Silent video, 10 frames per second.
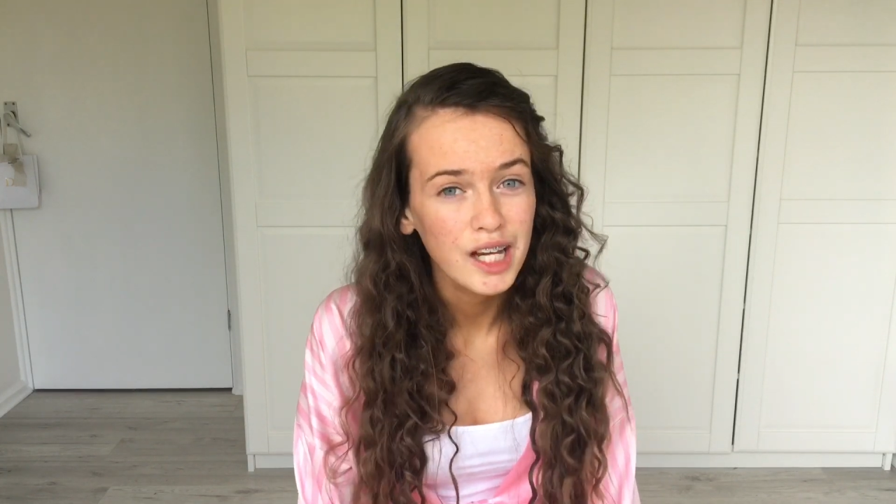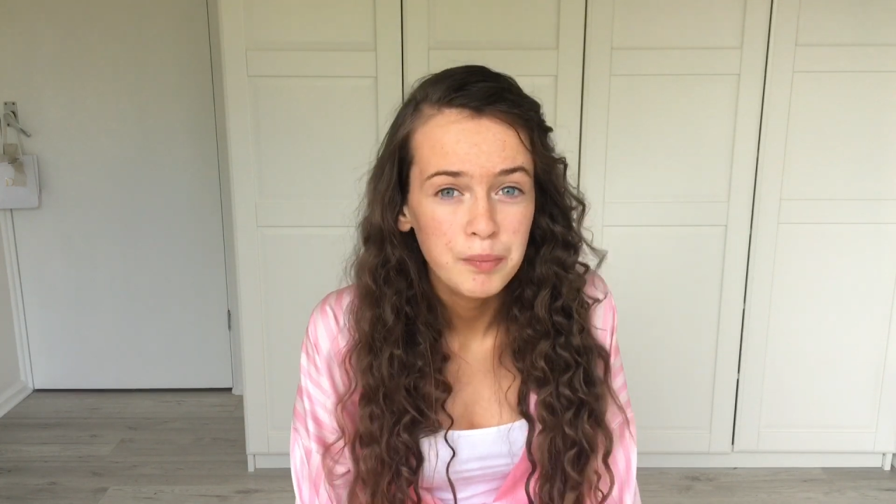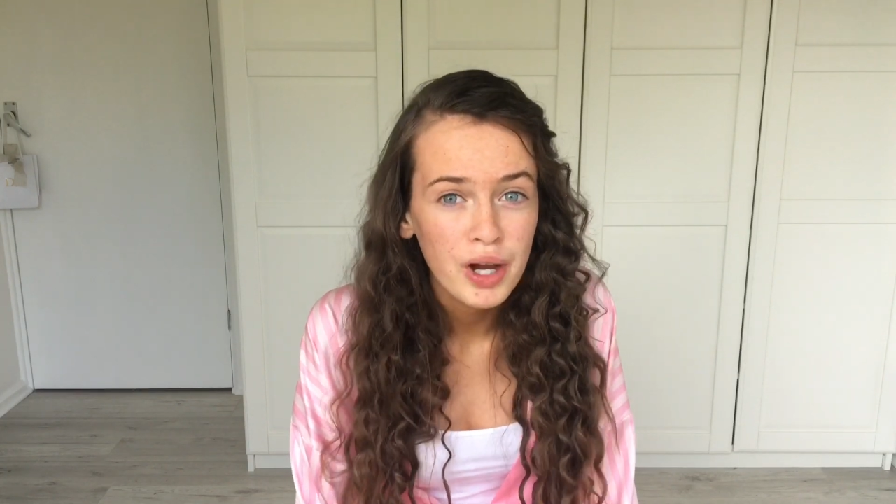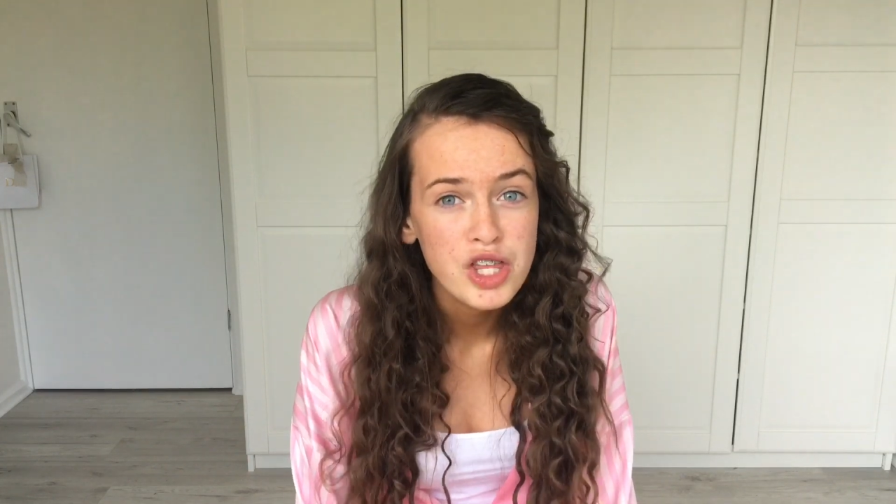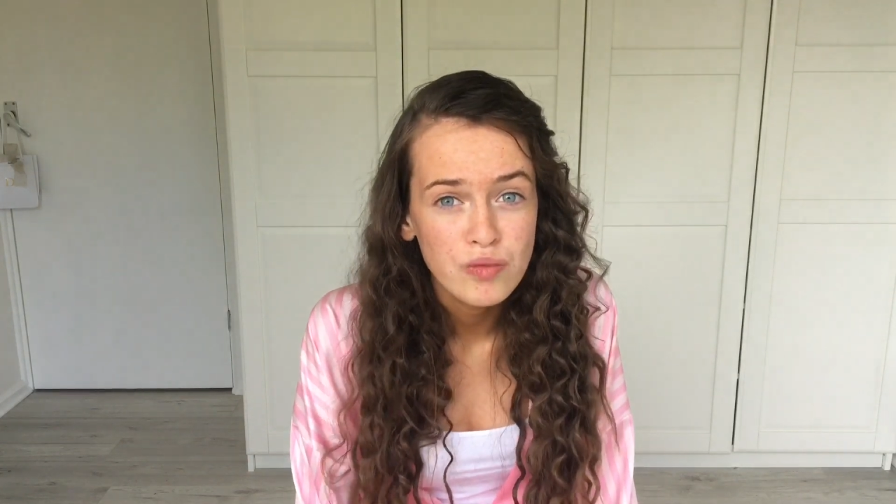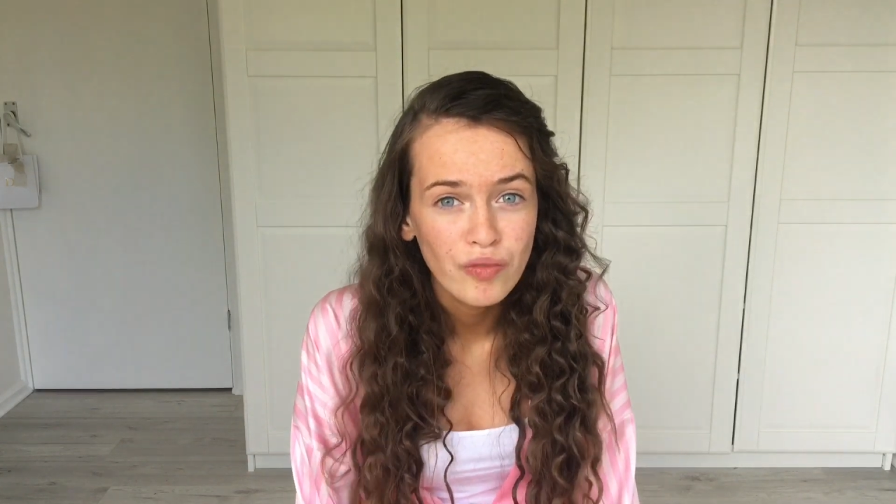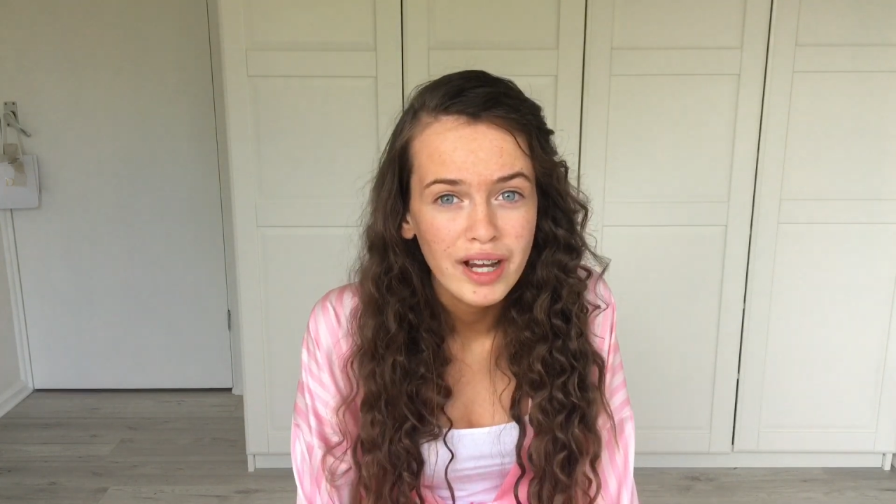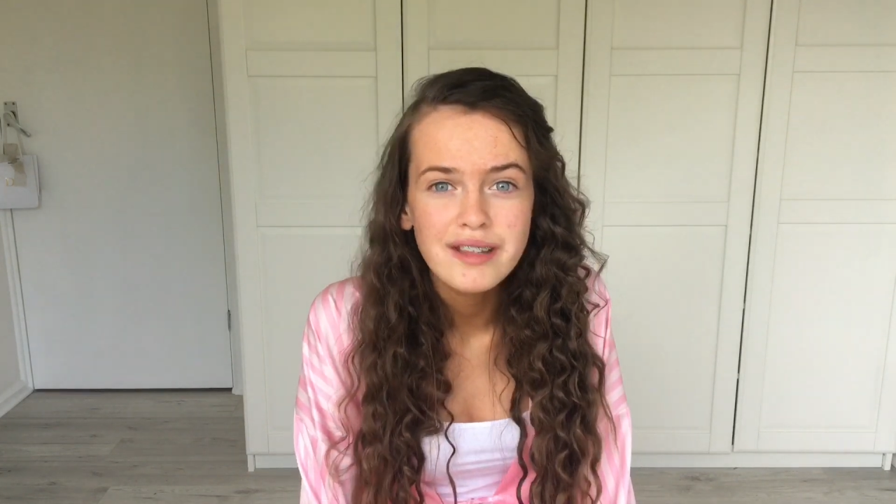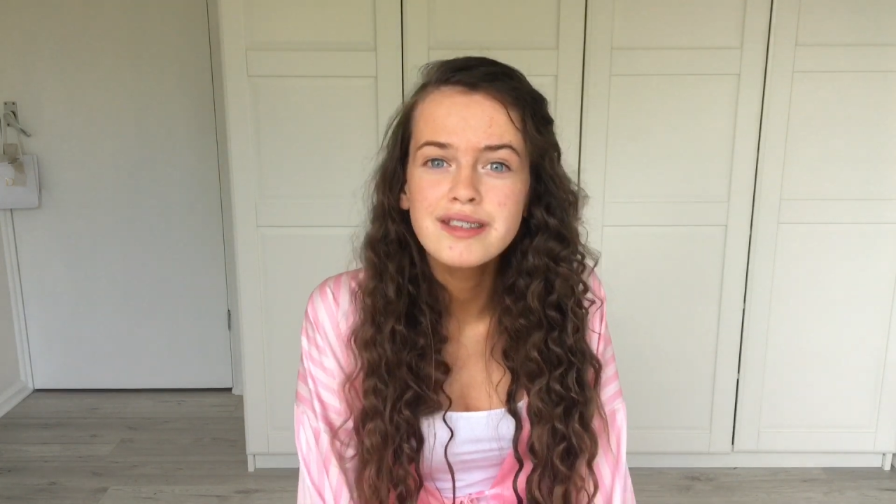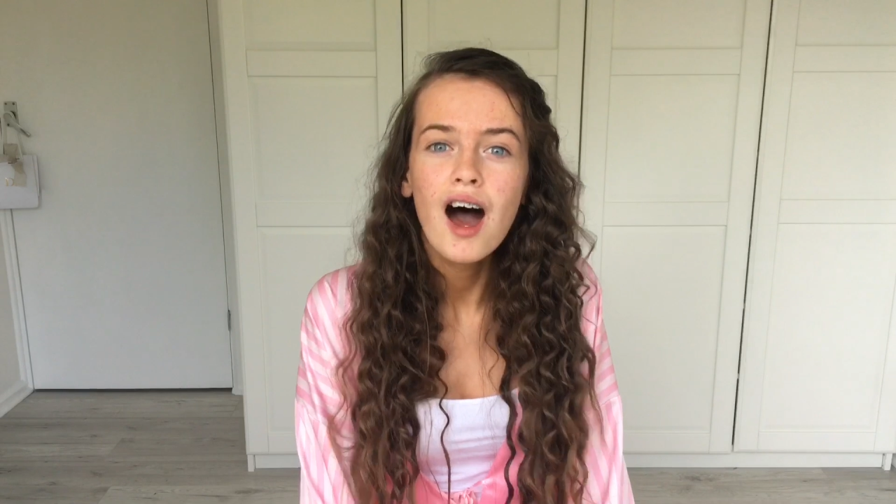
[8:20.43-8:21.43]
and depression
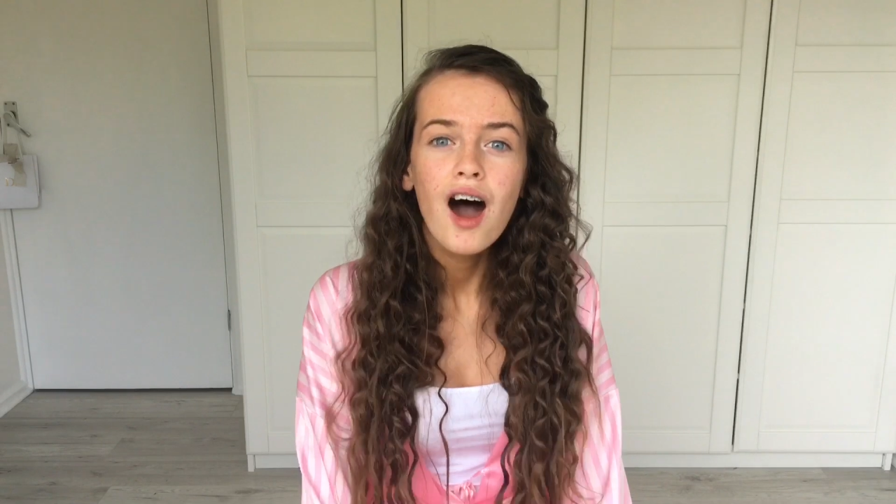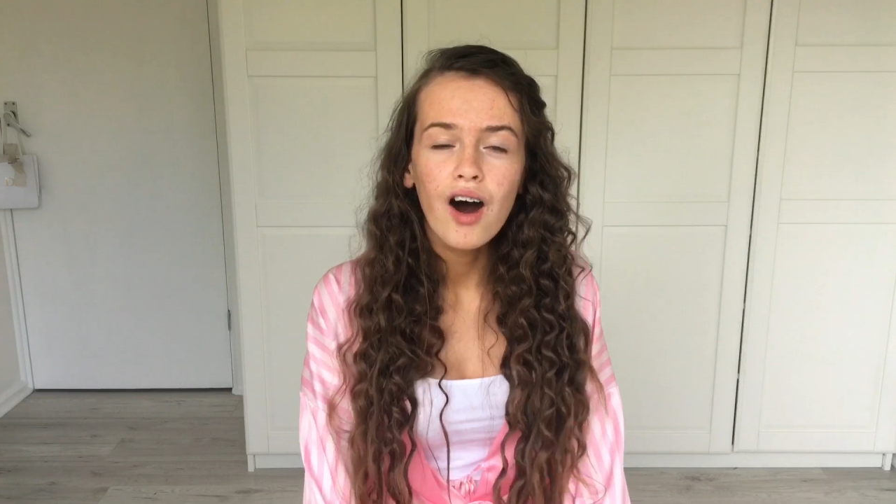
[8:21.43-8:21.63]
rates